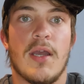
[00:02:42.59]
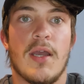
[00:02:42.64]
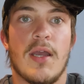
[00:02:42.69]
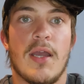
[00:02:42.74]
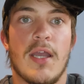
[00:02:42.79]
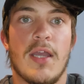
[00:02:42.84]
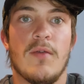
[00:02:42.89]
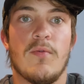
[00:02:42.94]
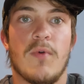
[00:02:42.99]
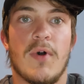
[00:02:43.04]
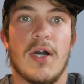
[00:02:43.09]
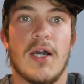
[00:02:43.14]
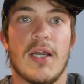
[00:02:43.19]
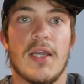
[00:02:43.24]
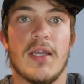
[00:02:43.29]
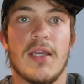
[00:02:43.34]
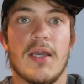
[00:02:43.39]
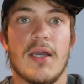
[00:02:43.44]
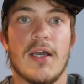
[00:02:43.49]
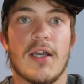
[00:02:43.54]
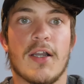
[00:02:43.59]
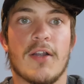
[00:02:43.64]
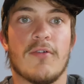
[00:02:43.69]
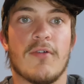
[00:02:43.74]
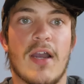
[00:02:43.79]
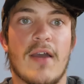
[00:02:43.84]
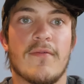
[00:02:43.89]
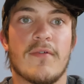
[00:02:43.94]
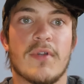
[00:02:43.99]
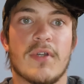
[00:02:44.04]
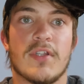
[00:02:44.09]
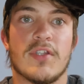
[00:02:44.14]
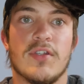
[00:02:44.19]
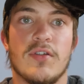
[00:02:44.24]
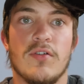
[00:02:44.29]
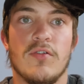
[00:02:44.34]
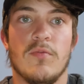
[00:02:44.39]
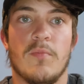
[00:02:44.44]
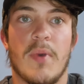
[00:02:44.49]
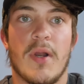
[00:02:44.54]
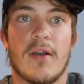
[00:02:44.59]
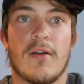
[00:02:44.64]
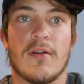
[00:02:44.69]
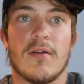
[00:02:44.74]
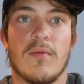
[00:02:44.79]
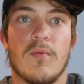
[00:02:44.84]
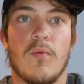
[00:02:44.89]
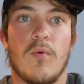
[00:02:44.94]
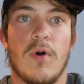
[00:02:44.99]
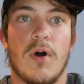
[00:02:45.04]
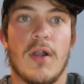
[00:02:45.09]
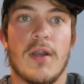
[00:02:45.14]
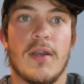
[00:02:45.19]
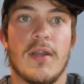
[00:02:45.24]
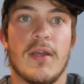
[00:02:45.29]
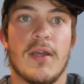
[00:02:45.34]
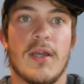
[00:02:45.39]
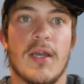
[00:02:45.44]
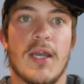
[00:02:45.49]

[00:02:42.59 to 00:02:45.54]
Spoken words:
AY, a gravida 2 para 1